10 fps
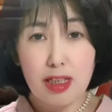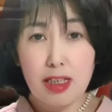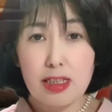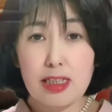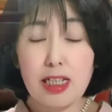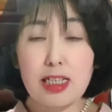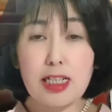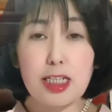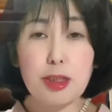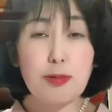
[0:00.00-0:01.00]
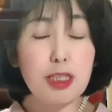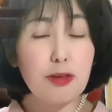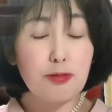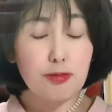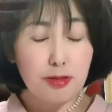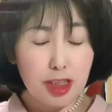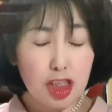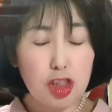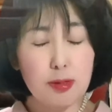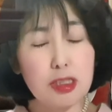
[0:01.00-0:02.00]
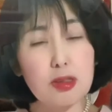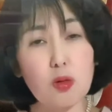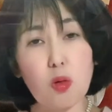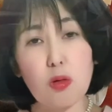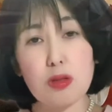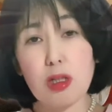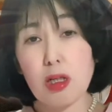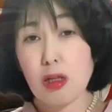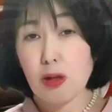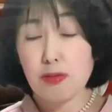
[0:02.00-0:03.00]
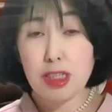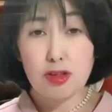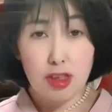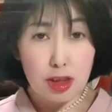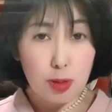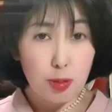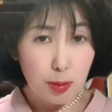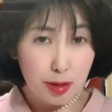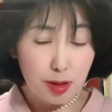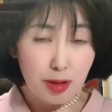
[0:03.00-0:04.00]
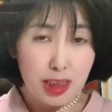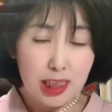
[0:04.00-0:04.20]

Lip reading: that kind of infringement, so-called, of the intellectual property right.